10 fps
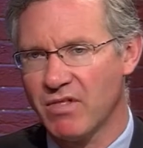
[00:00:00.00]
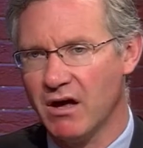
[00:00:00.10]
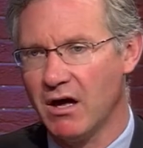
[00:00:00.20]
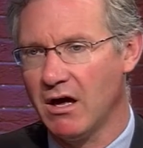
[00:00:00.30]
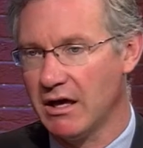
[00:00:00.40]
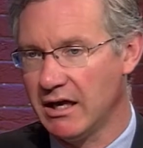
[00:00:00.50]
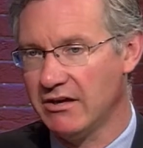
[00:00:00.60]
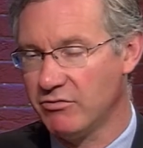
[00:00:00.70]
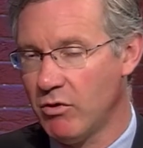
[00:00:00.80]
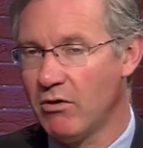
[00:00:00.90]

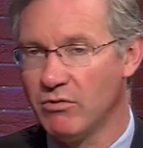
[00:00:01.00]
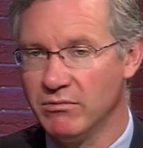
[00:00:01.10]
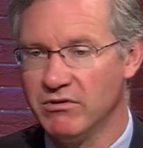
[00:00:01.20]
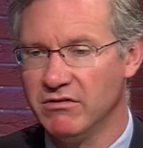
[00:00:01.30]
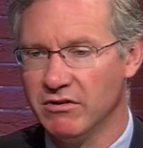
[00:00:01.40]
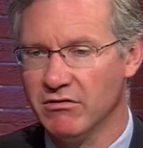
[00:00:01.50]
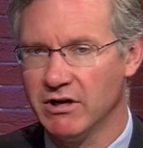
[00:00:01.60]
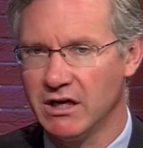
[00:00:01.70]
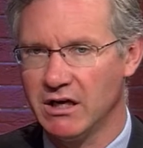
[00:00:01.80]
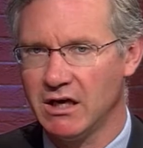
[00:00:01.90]
as what we've been
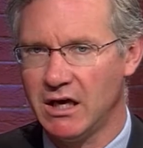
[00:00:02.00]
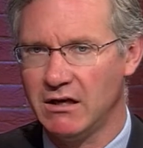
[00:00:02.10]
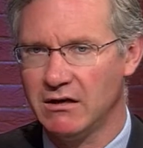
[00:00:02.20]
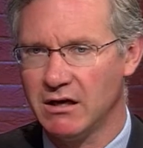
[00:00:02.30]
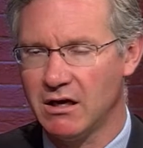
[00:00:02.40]
doing. And